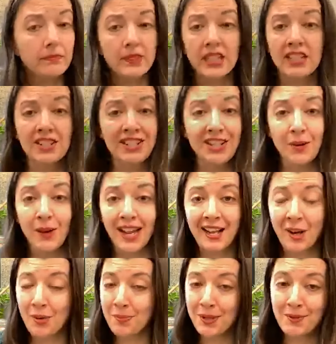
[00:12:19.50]
So I
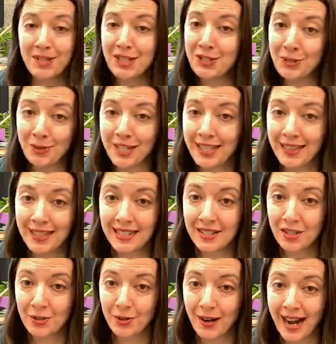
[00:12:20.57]
hope you enjoyed this
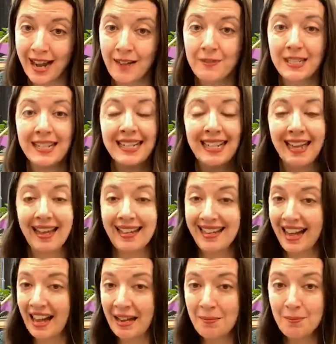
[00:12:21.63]
craft. Again,
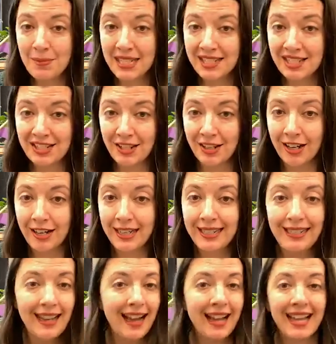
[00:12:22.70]
I'm Miss Dawn.
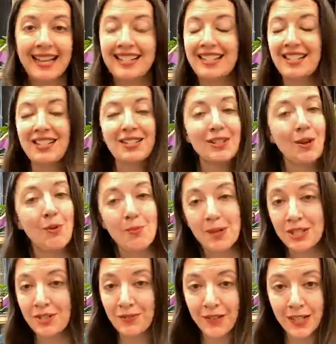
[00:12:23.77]
I had so
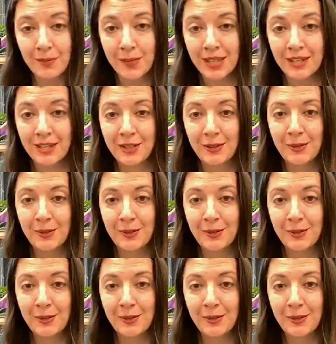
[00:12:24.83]
much fun with you.